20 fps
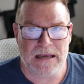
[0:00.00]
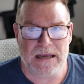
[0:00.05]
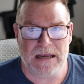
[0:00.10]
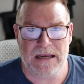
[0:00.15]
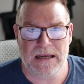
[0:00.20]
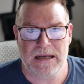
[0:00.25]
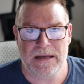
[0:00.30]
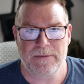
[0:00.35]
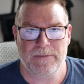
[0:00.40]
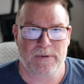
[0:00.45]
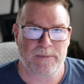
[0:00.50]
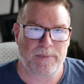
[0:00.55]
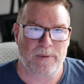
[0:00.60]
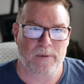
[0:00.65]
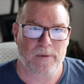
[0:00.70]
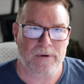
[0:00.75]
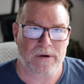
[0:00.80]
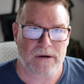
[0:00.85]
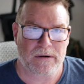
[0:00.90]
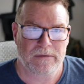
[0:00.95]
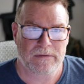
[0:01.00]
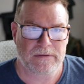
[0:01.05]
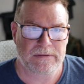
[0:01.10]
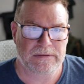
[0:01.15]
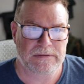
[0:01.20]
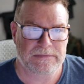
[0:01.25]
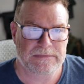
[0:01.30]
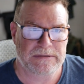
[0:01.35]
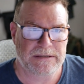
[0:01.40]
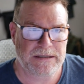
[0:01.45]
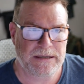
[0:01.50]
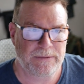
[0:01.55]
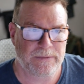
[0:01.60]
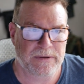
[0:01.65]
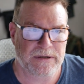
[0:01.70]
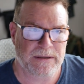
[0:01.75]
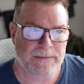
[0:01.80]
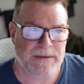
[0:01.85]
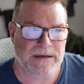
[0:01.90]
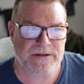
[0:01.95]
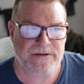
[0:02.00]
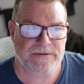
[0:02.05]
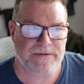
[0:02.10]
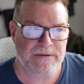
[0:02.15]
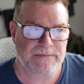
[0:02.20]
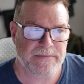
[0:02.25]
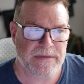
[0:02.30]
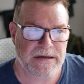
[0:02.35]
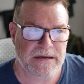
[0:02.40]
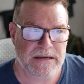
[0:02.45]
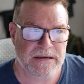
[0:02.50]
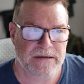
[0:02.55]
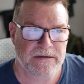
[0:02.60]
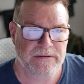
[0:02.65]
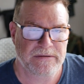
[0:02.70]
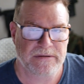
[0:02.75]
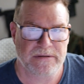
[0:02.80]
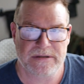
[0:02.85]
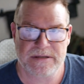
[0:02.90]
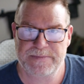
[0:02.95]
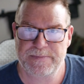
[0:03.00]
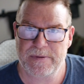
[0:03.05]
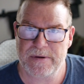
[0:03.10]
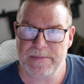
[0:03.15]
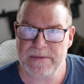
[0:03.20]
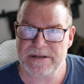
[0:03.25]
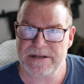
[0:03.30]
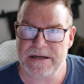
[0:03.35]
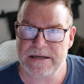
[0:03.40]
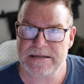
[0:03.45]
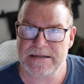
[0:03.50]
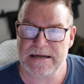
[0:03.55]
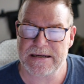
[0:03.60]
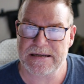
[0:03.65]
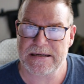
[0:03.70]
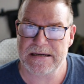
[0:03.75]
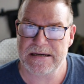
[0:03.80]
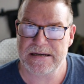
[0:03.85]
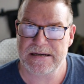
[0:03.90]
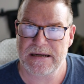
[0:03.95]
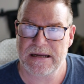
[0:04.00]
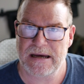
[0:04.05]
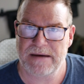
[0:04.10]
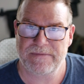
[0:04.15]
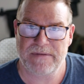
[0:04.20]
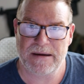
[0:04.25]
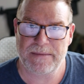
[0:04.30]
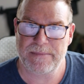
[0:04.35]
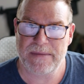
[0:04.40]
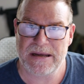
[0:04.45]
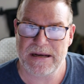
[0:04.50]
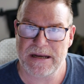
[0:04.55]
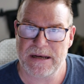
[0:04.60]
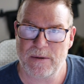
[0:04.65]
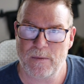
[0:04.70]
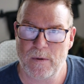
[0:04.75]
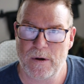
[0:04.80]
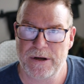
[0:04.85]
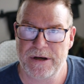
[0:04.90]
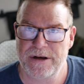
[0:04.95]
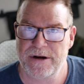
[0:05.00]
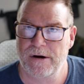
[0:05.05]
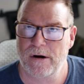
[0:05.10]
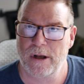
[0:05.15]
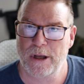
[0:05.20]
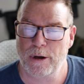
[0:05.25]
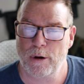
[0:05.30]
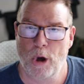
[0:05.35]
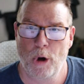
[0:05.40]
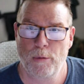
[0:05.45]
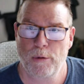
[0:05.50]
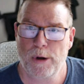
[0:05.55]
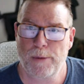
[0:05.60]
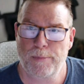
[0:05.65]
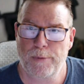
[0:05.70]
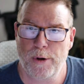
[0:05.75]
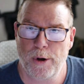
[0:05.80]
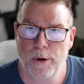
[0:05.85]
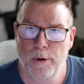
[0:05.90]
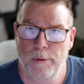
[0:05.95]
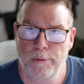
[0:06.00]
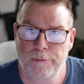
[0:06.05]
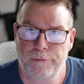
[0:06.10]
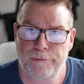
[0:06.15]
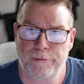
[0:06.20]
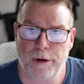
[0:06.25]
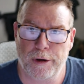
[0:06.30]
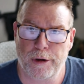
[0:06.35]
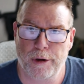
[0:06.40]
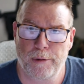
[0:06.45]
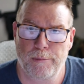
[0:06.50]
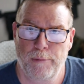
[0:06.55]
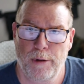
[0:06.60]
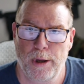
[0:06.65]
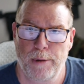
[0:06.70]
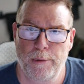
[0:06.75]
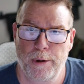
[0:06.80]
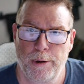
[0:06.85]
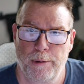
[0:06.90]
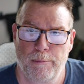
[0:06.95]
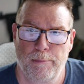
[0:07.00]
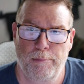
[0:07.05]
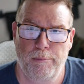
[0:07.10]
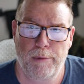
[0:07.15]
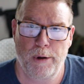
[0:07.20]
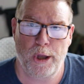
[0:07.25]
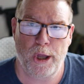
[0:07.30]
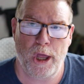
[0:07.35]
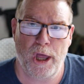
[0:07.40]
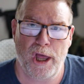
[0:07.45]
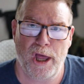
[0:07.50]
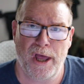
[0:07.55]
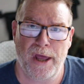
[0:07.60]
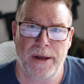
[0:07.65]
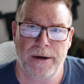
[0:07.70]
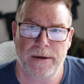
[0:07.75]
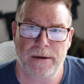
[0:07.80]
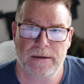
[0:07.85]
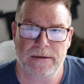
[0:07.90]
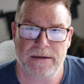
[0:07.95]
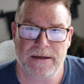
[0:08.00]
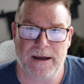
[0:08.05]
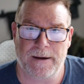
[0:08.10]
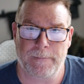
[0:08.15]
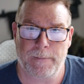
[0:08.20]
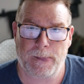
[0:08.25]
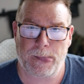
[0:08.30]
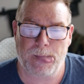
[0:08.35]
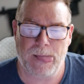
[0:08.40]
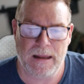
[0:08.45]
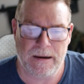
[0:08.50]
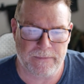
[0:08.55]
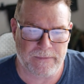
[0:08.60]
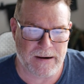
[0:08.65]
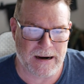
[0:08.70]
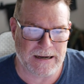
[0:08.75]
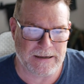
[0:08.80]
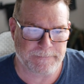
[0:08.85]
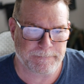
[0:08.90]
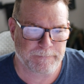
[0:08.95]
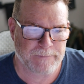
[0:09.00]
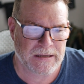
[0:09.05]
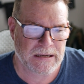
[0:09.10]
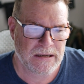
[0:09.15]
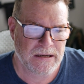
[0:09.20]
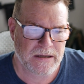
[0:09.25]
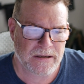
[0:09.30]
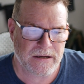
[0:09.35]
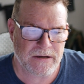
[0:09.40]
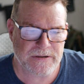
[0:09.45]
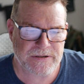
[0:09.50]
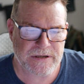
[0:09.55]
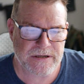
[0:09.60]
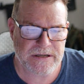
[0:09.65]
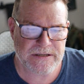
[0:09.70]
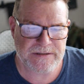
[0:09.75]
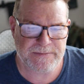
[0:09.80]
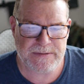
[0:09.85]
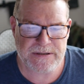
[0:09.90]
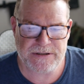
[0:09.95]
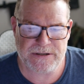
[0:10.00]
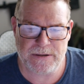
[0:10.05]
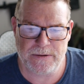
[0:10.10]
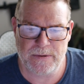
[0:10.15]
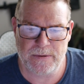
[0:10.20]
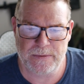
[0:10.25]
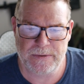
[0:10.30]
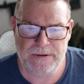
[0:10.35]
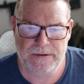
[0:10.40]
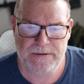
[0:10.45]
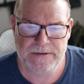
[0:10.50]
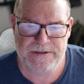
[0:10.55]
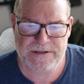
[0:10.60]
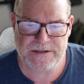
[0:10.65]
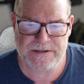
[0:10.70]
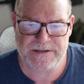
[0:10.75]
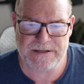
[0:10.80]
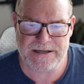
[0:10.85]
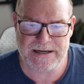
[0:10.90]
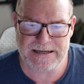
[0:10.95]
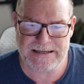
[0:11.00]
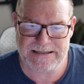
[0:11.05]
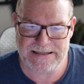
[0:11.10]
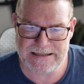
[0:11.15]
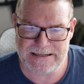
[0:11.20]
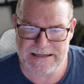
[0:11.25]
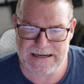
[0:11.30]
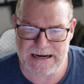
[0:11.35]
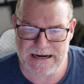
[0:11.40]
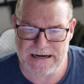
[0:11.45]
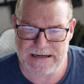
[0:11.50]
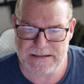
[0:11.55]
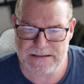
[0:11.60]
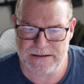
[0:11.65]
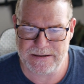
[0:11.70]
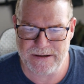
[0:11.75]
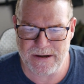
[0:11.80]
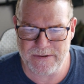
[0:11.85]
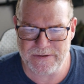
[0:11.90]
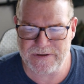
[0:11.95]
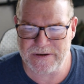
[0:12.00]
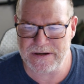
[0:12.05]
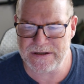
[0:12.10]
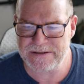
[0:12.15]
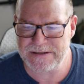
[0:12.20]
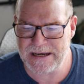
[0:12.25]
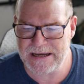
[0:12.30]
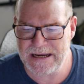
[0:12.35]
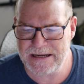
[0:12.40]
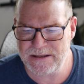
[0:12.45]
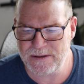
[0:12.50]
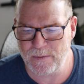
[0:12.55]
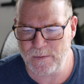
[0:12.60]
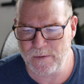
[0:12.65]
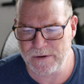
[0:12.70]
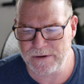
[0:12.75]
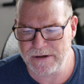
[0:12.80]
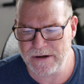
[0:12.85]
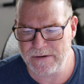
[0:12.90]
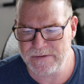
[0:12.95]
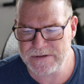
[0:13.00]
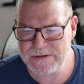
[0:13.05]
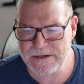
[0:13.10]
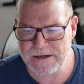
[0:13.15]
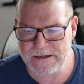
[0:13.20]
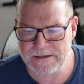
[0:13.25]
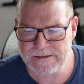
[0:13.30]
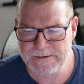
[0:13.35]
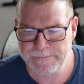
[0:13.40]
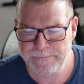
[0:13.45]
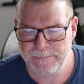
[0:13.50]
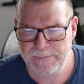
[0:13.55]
Any reporter, anyone in the mainstream media is pretty much anti-gun. I've not met anyone. And they're all like, oh, we're pro Second Amendment, but yeah. Right. Ghost guns have been sold since the 1990s. Ghost guns. I hate the word ghost guns.